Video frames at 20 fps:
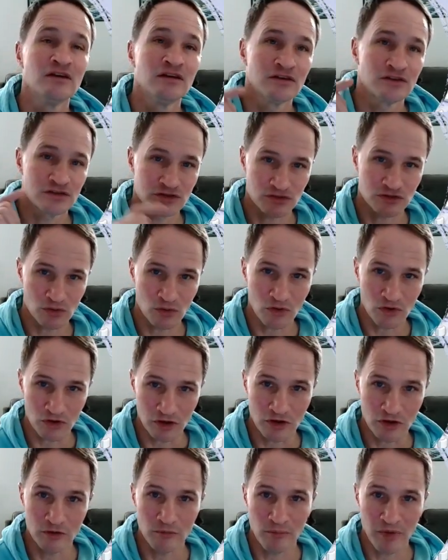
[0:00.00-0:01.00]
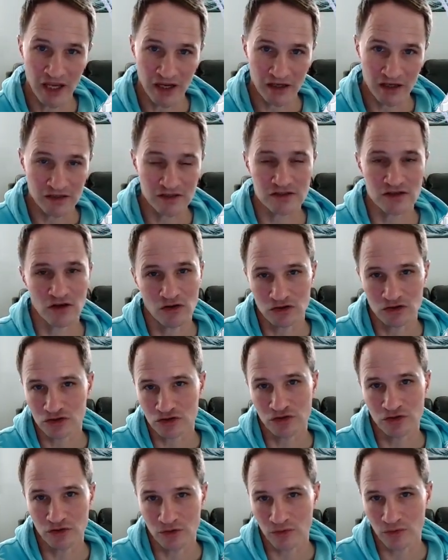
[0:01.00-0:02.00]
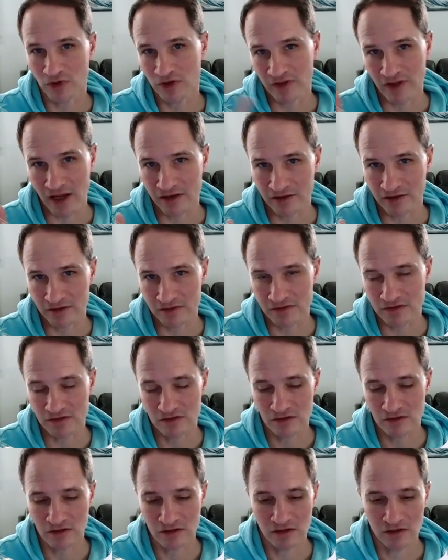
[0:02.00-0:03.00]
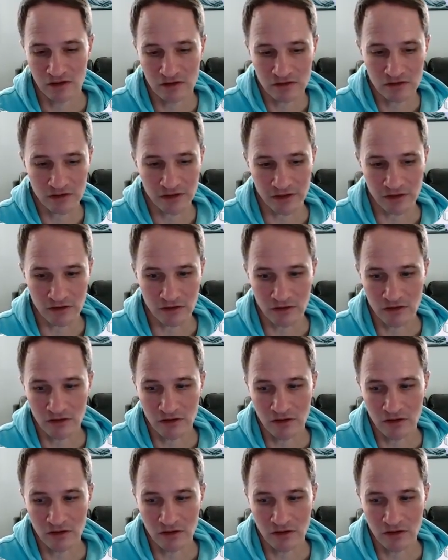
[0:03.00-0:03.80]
store page, I'll show you where that is later.